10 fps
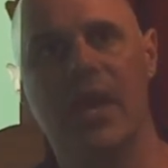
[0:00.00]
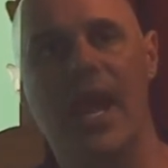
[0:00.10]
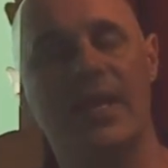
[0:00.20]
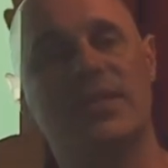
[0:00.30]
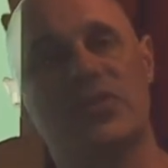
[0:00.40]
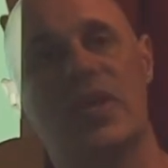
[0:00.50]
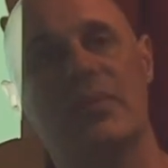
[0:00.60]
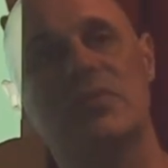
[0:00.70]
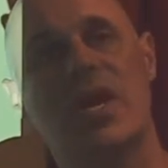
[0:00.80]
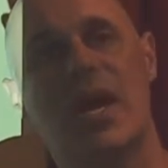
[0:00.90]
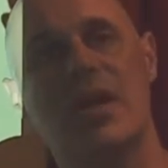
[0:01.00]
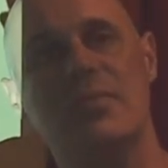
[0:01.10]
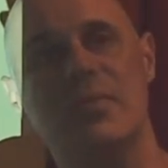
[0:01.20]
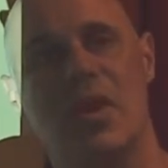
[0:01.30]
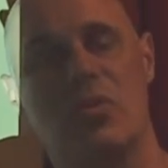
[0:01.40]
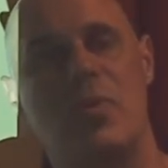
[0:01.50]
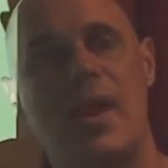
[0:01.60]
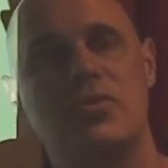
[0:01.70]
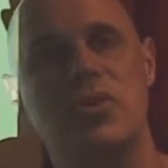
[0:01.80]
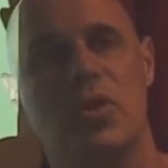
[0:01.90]
At the same time,
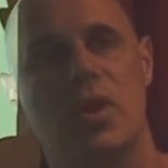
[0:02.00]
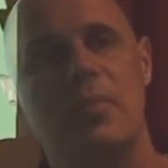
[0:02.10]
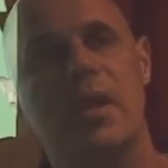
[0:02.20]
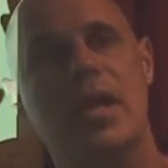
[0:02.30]
around Europe,